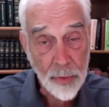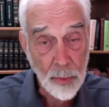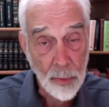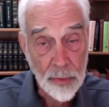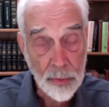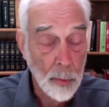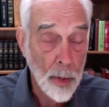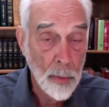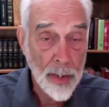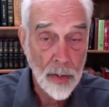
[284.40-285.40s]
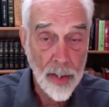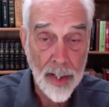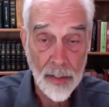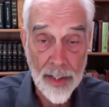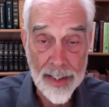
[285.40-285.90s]
for one reason
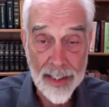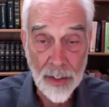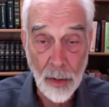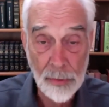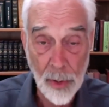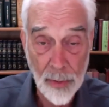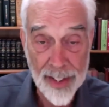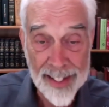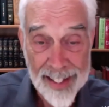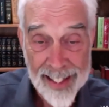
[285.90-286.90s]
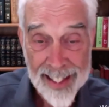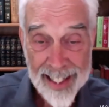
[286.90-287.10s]
or another, it didn't go forward